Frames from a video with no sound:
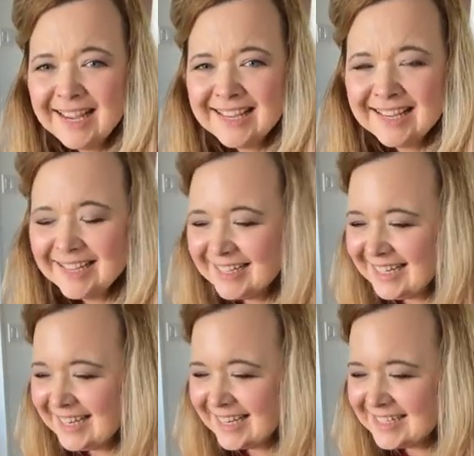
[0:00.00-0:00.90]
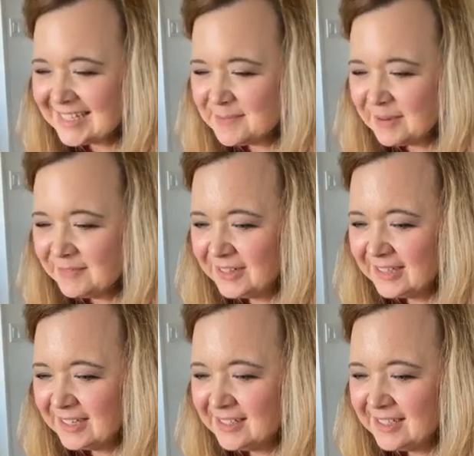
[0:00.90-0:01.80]
Hey Connie, I see my
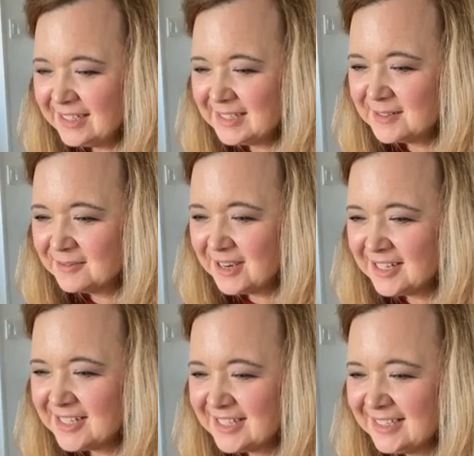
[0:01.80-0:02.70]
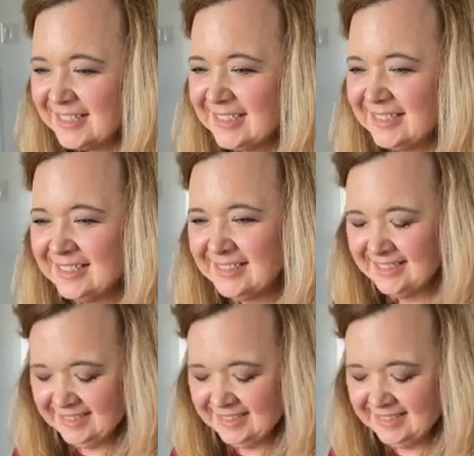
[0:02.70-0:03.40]
friend Connie is watching.